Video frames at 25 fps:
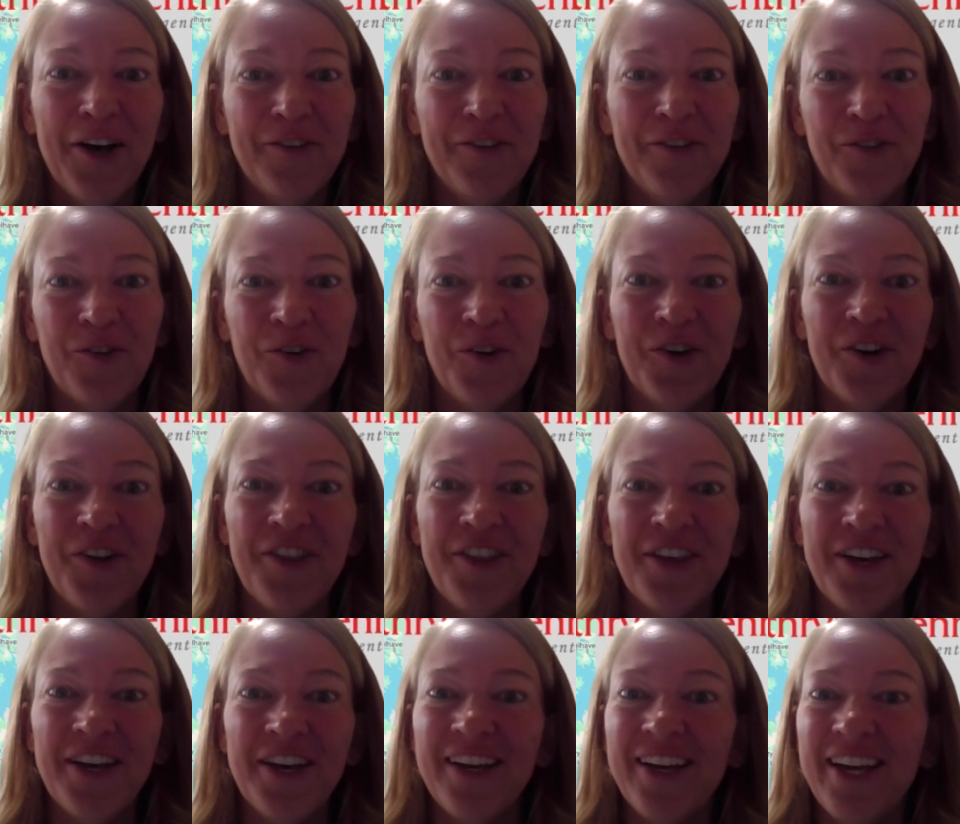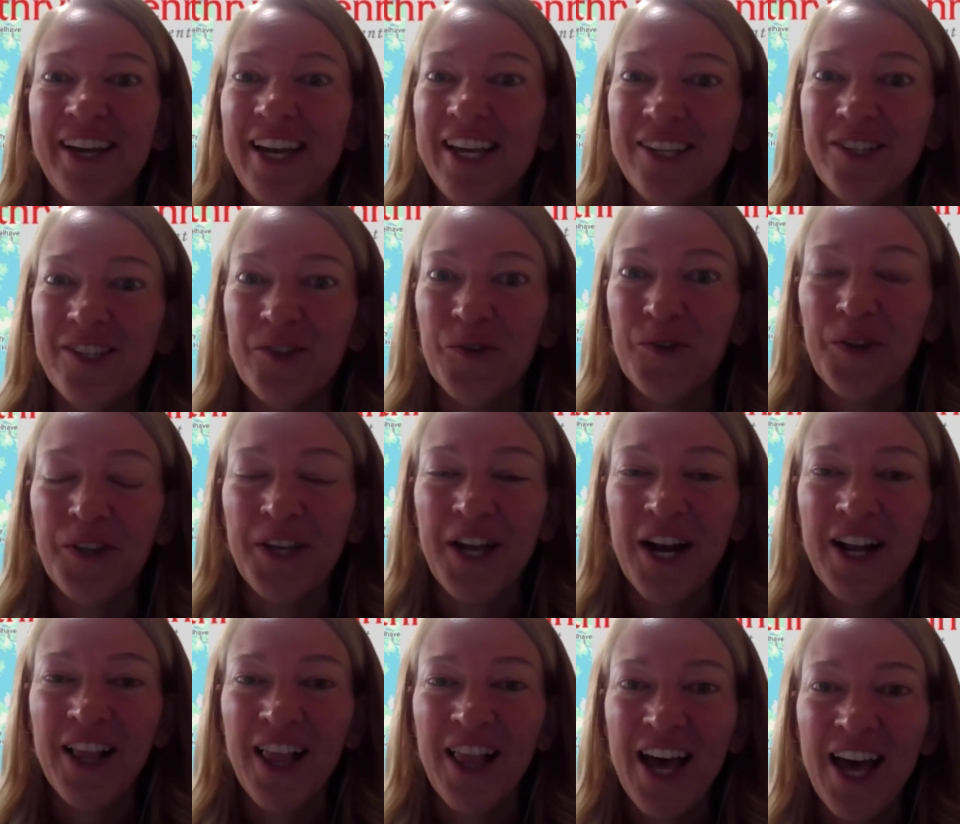for the Eastern North
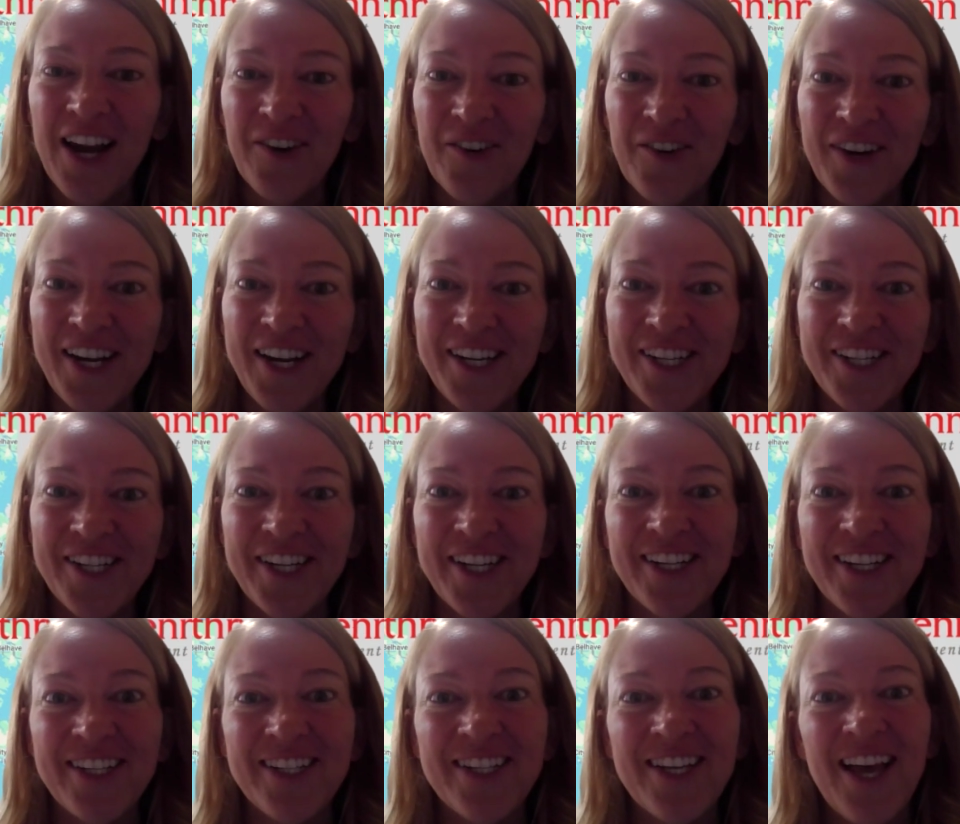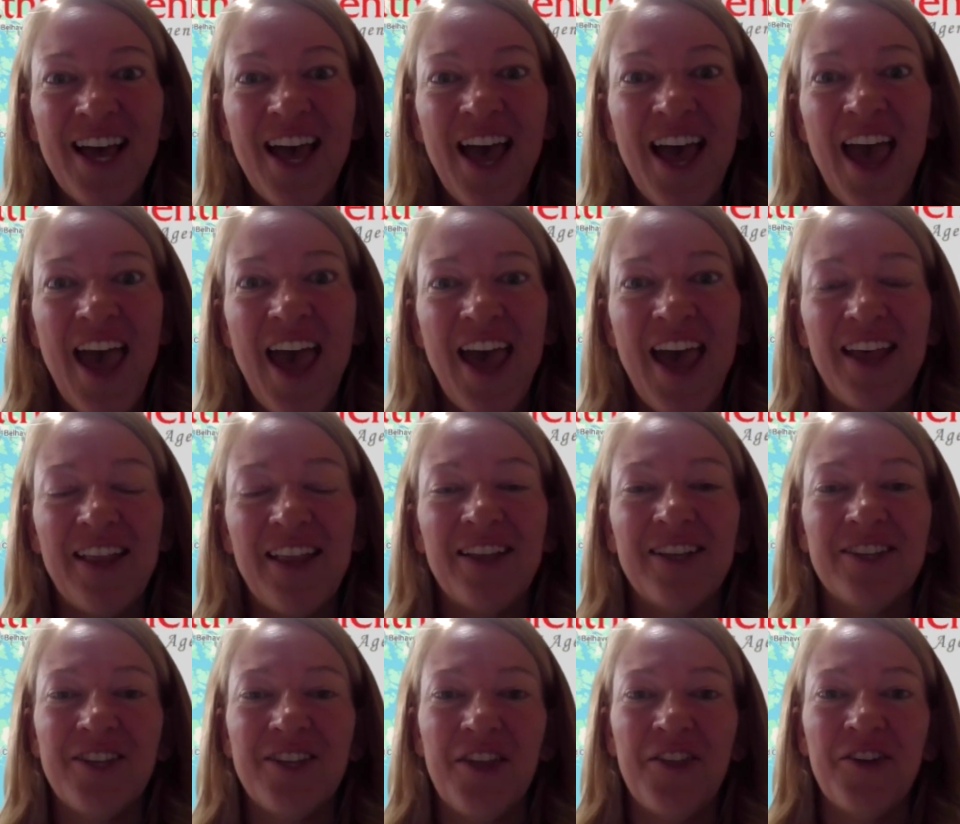Carolina regions and
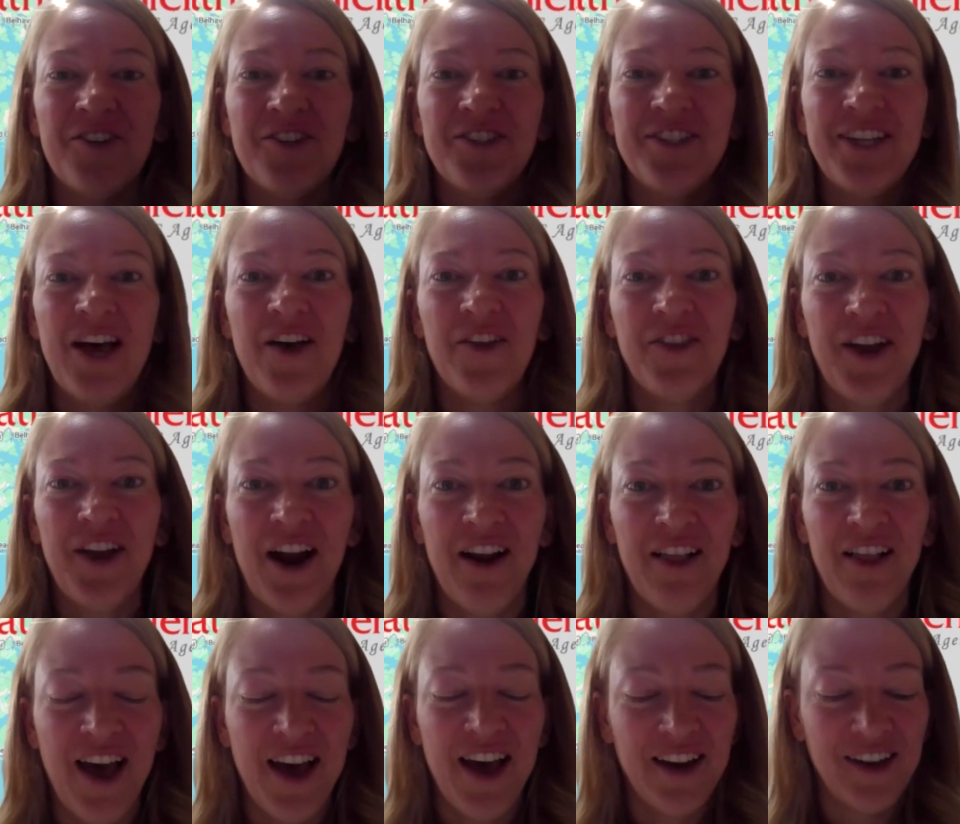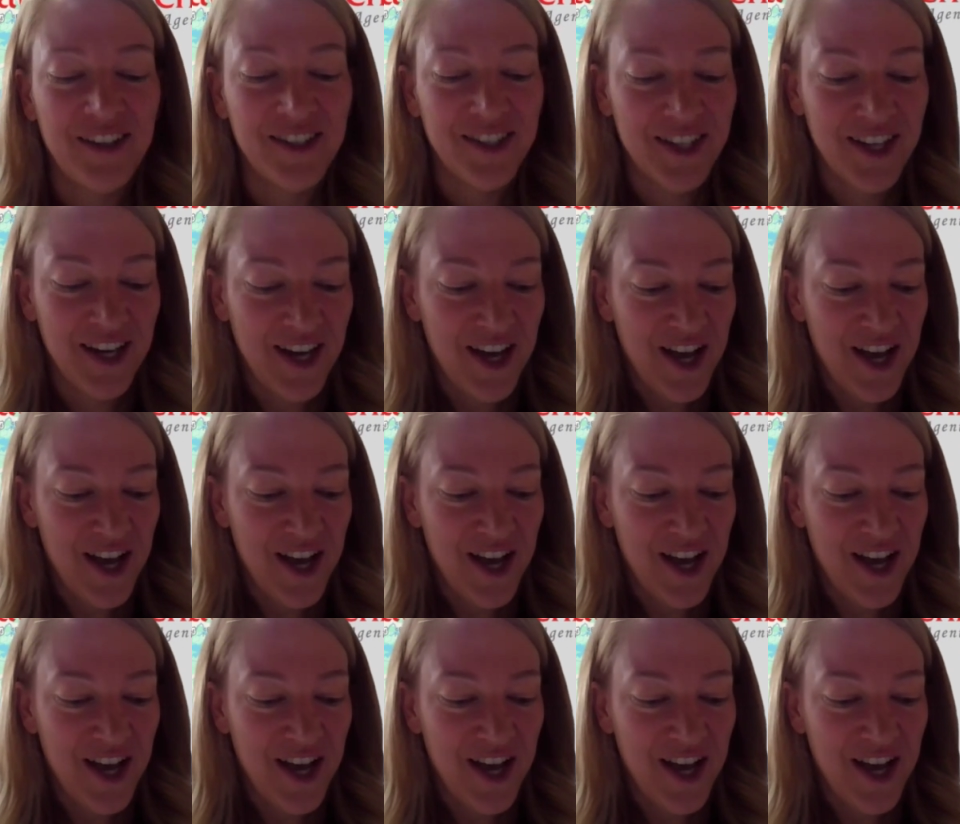the Southern South Carolinas.